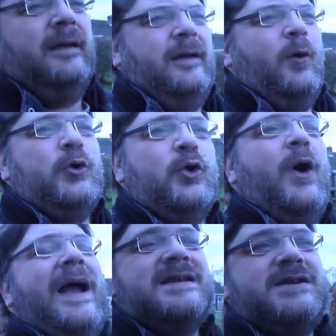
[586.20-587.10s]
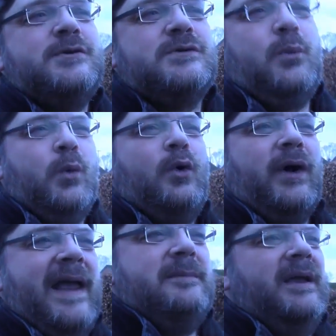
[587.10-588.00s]
or your attitude to
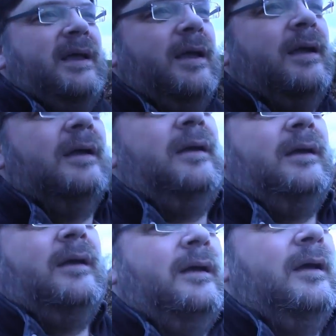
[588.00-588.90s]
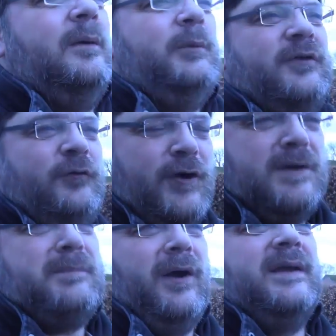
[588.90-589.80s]
wargaming with fun
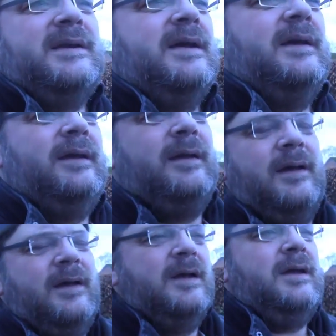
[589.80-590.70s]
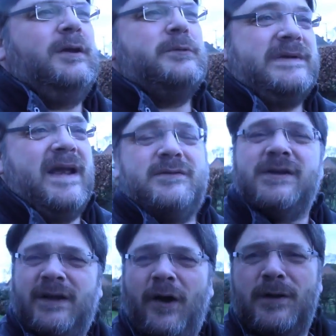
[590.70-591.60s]
in mind comes down to
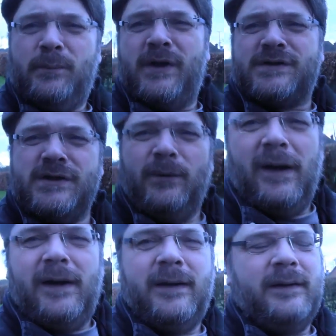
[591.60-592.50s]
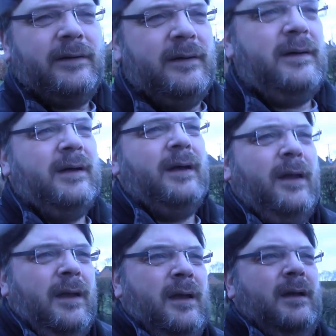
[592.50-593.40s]
the kind of person you are
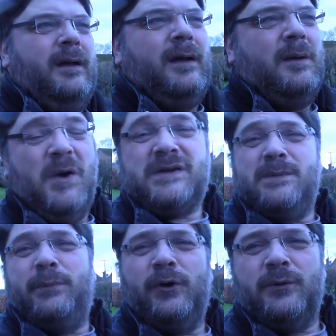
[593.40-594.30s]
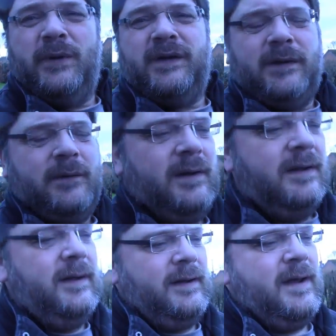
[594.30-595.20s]
and what's important with you.
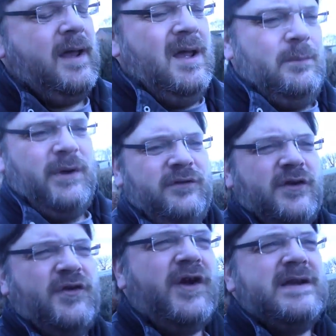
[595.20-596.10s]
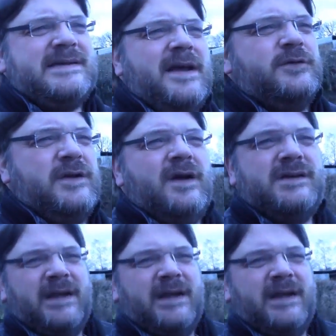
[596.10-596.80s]
But if you find yourself starting